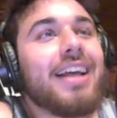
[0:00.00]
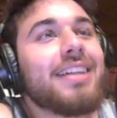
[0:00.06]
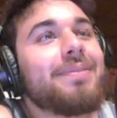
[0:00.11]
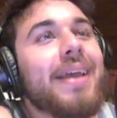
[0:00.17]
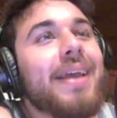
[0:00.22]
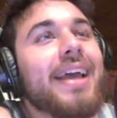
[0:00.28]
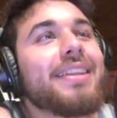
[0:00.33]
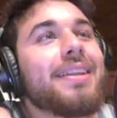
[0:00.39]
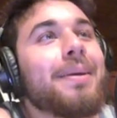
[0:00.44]

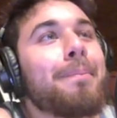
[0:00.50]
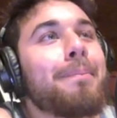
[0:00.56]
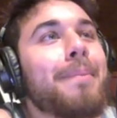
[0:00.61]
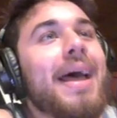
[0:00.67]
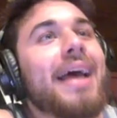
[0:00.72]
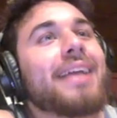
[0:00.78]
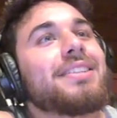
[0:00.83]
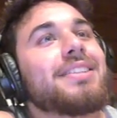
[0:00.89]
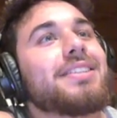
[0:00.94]
Man, the
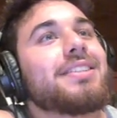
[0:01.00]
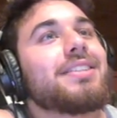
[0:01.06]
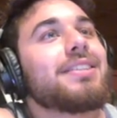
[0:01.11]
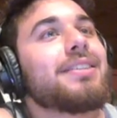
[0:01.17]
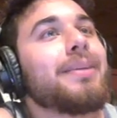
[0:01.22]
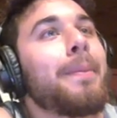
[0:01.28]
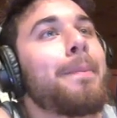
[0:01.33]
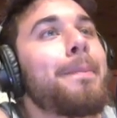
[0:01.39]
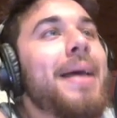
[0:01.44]
Mets
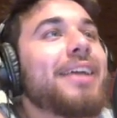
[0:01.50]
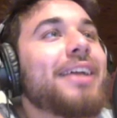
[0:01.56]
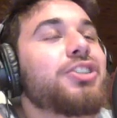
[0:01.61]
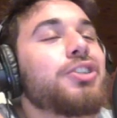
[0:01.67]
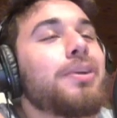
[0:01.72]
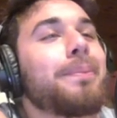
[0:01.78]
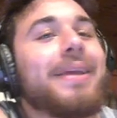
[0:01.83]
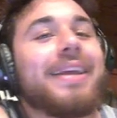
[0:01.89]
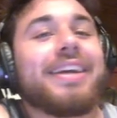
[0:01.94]

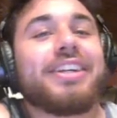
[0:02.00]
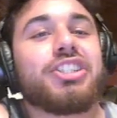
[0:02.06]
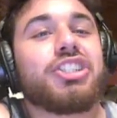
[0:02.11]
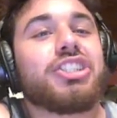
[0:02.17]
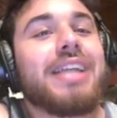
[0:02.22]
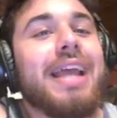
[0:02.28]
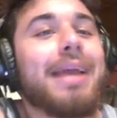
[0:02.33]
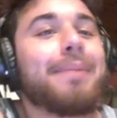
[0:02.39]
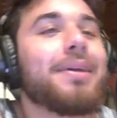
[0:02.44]
should be
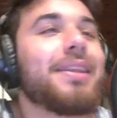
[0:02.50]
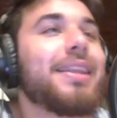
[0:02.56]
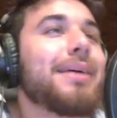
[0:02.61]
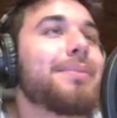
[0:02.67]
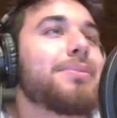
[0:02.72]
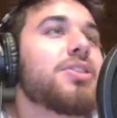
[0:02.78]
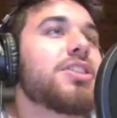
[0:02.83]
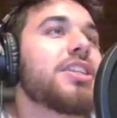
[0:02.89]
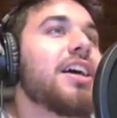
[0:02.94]
ashamed of
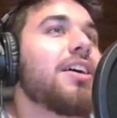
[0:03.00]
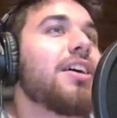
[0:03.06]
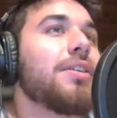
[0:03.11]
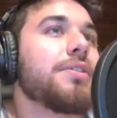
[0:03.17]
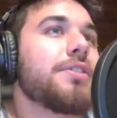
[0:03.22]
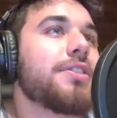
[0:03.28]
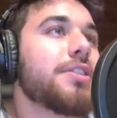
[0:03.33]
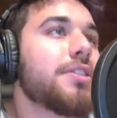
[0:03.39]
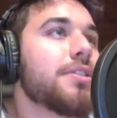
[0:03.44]

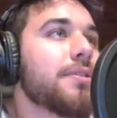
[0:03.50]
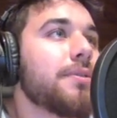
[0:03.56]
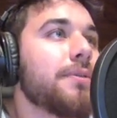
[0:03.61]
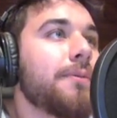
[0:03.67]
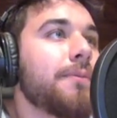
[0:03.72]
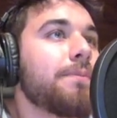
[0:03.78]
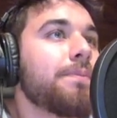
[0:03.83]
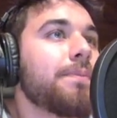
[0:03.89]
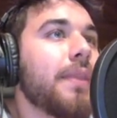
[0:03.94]
themselves.
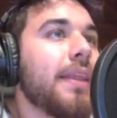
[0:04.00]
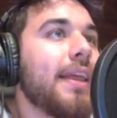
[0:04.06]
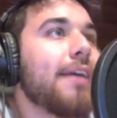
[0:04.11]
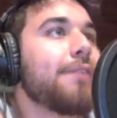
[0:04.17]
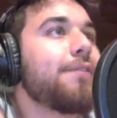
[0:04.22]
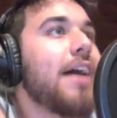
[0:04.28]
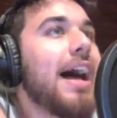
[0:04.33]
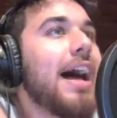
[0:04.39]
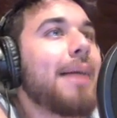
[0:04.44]

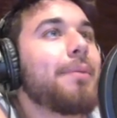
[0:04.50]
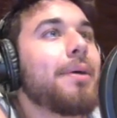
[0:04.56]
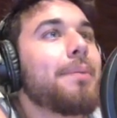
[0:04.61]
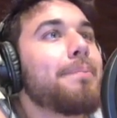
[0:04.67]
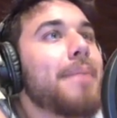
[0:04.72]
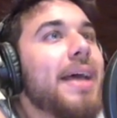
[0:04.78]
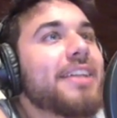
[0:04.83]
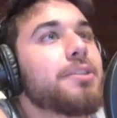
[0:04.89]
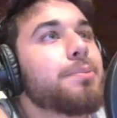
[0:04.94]
If I'm a
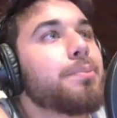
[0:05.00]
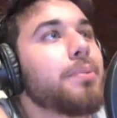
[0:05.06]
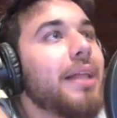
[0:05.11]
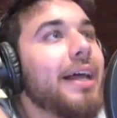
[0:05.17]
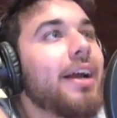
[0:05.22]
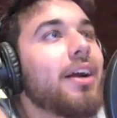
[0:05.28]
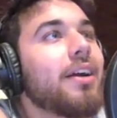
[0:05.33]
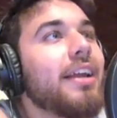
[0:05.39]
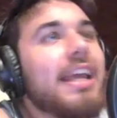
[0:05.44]
Mets
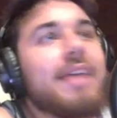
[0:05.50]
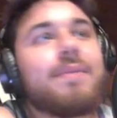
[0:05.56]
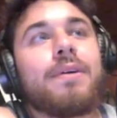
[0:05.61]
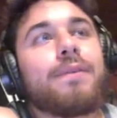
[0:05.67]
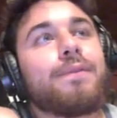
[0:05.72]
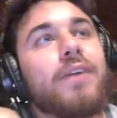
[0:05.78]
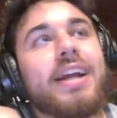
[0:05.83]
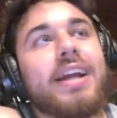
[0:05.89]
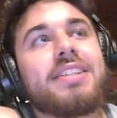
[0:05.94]
player,
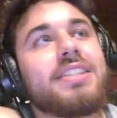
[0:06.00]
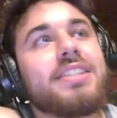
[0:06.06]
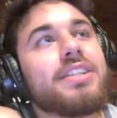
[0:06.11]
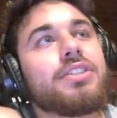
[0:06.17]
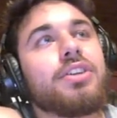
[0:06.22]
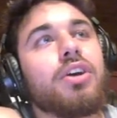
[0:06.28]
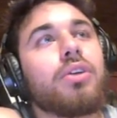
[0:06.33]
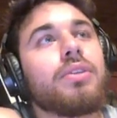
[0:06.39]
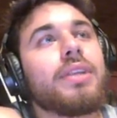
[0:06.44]
even
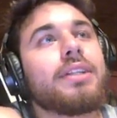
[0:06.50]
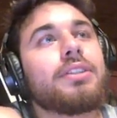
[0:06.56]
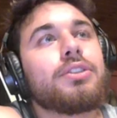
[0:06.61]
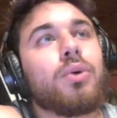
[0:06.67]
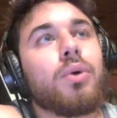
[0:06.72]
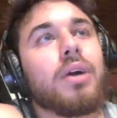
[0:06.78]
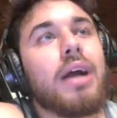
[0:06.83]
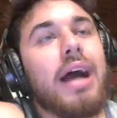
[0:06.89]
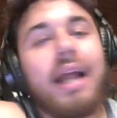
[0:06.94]
Francisco
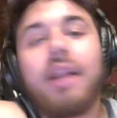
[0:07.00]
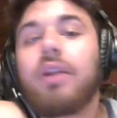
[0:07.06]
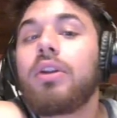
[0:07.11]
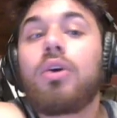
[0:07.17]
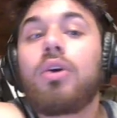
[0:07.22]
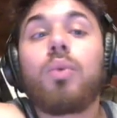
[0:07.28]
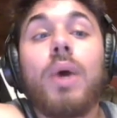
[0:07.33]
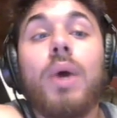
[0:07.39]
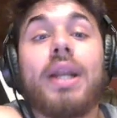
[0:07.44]
Lindor, I don't
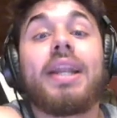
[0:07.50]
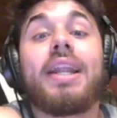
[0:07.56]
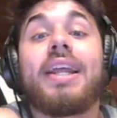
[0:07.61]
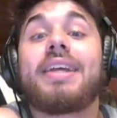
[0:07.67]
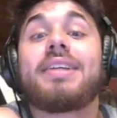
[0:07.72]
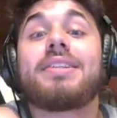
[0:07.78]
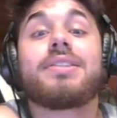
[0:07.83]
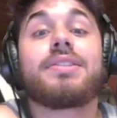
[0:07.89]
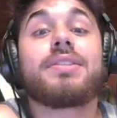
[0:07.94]
know what it
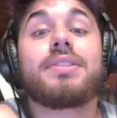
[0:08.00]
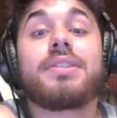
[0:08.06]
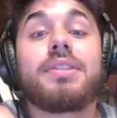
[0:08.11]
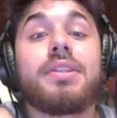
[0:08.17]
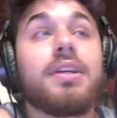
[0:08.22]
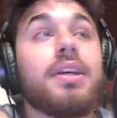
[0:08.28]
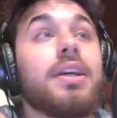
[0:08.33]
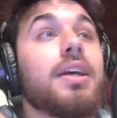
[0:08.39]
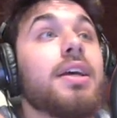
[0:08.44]
is.
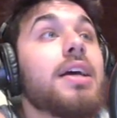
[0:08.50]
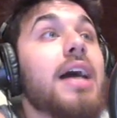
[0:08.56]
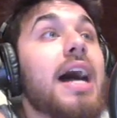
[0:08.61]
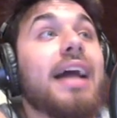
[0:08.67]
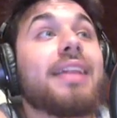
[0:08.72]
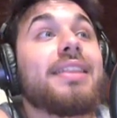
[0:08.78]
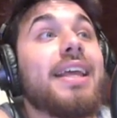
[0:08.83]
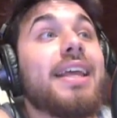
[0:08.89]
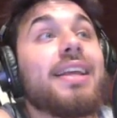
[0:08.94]

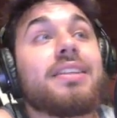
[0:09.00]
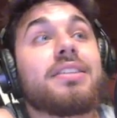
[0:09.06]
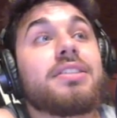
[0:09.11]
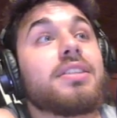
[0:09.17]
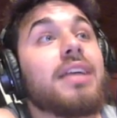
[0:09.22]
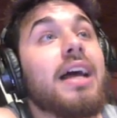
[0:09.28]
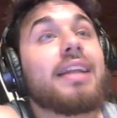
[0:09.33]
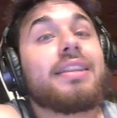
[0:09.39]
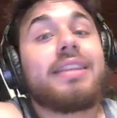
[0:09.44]
I
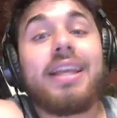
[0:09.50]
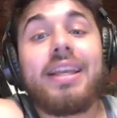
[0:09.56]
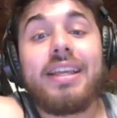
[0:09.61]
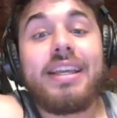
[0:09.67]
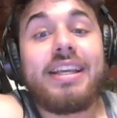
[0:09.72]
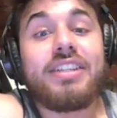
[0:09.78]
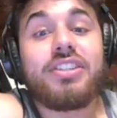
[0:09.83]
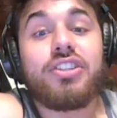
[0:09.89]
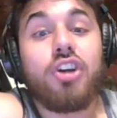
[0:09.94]
think
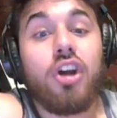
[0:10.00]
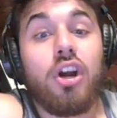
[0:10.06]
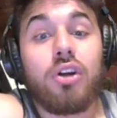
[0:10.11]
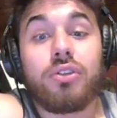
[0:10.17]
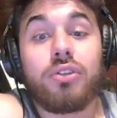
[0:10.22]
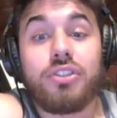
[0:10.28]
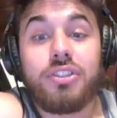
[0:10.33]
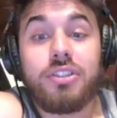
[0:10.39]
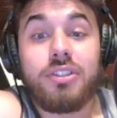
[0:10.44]
he's
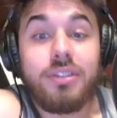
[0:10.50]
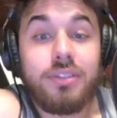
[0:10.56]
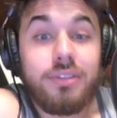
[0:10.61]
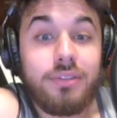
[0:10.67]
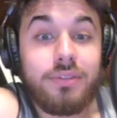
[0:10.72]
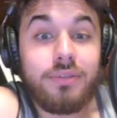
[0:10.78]
cursed.